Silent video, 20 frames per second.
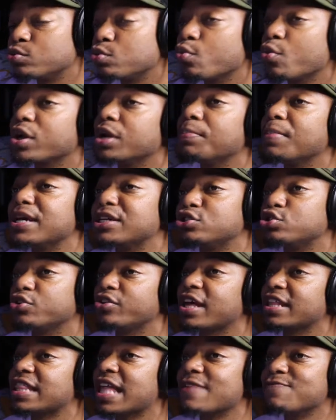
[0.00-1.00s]
We want to make sure
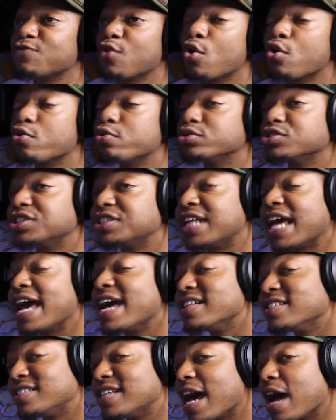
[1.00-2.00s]
that that vocal
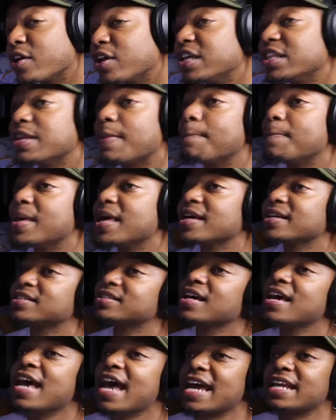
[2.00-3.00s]
stands out in the mix
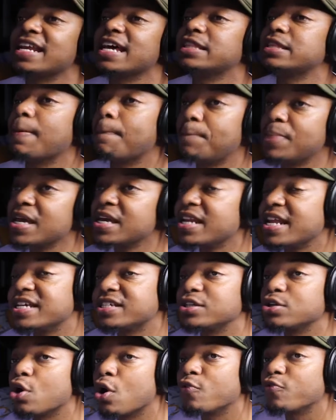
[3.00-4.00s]
and that the beat
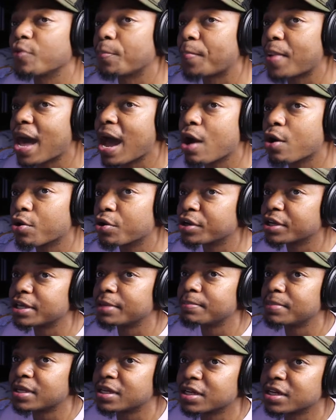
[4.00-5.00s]
isn't overpowering
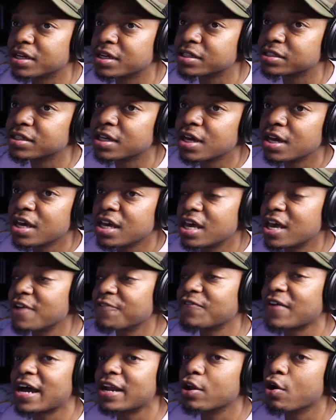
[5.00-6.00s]
it, because
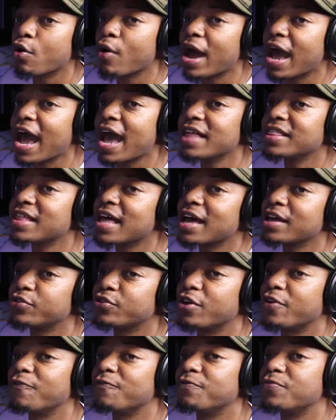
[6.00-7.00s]
if I don't add that,
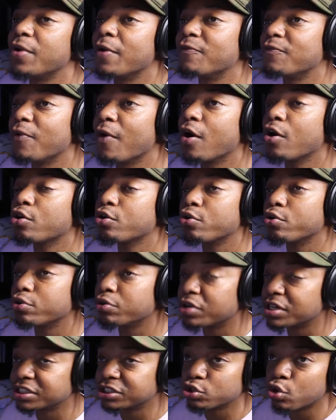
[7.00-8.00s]
the
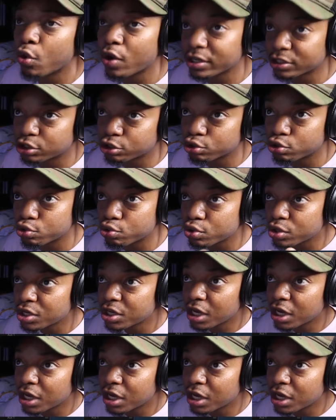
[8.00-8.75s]
vocal is going to